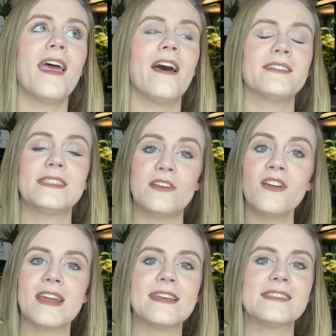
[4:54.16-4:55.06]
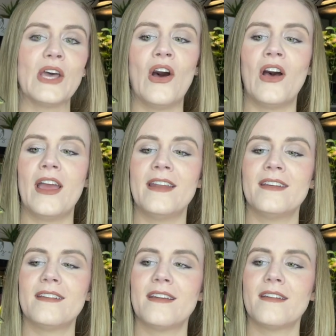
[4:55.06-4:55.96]
a series on
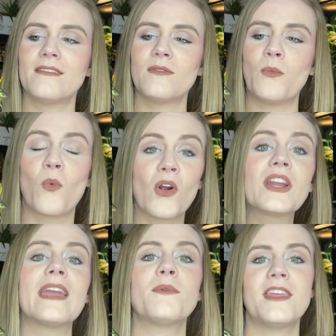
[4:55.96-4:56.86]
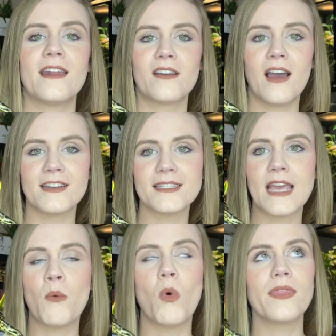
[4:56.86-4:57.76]
working with anacondas
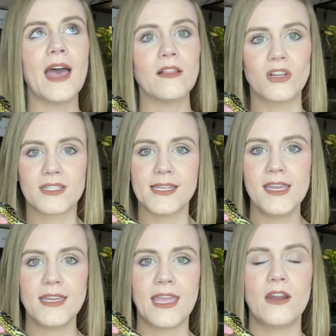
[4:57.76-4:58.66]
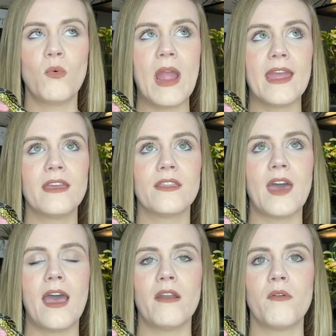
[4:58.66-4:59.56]
and what that looks like in a way
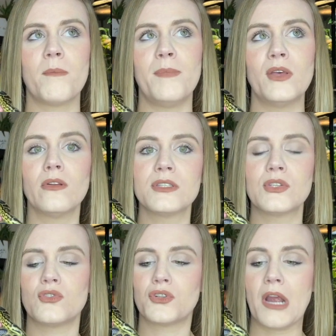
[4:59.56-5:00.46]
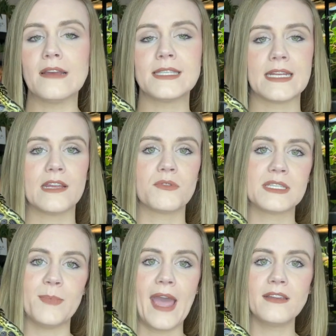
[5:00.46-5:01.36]
that builds trust and
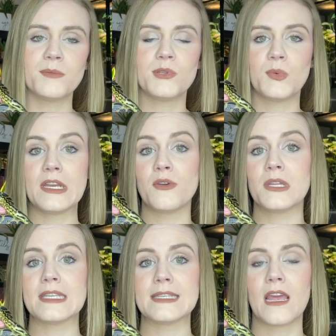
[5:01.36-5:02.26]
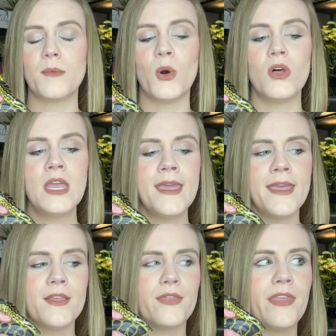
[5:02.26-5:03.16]
respect between you and this animal.
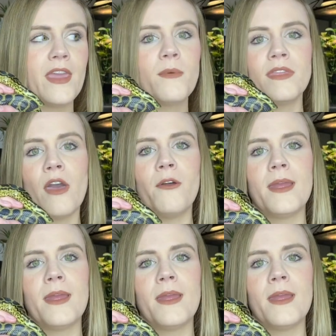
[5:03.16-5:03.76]
The thing with yellow